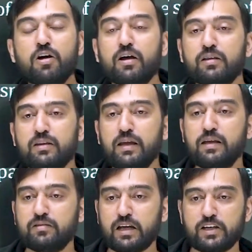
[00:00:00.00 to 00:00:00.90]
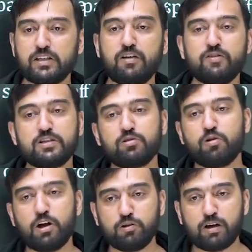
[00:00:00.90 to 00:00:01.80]
The section which is
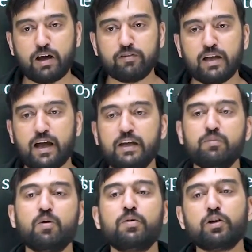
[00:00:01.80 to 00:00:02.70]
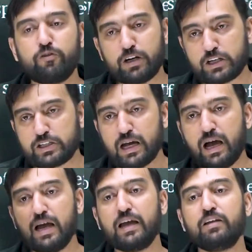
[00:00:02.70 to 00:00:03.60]
going to have the higher moment of inertia
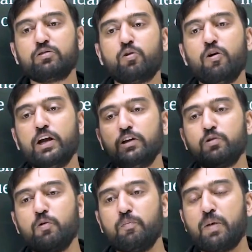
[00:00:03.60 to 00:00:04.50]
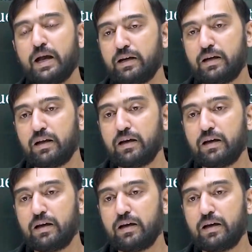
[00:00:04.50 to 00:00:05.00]
is going to bend